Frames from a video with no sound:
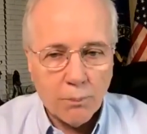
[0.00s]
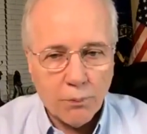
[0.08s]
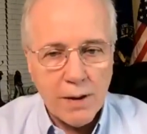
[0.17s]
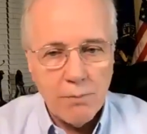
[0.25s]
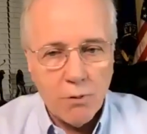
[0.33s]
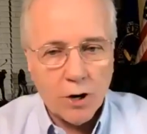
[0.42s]

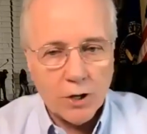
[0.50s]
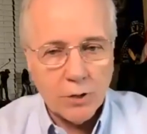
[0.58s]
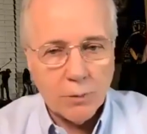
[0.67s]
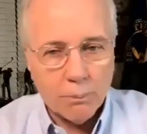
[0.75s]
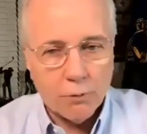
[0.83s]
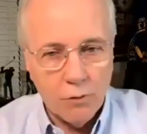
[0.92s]
pre market
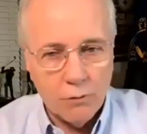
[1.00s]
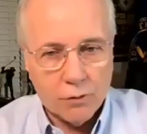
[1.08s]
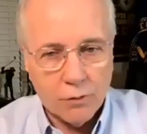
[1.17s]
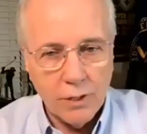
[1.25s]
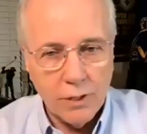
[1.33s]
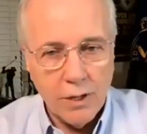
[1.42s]

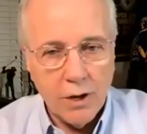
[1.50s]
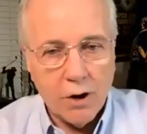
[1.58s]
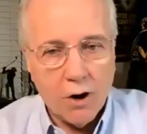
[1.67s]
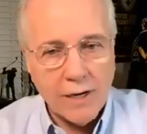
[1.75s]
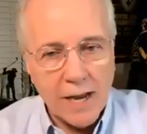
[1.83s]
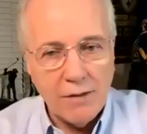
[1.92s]
approval
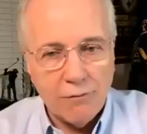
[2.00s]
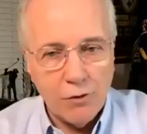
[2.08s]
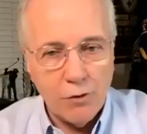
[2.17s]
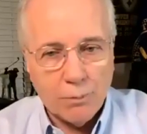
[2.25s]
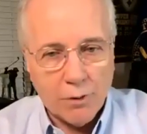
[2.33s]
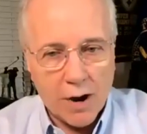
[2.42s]
on any
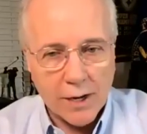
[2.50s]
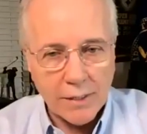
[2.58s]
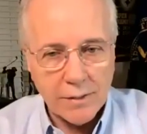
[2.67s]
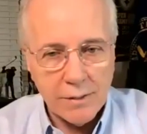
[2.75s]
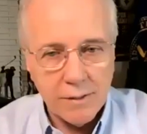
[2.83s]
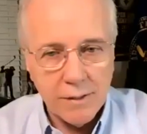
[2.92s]
food product.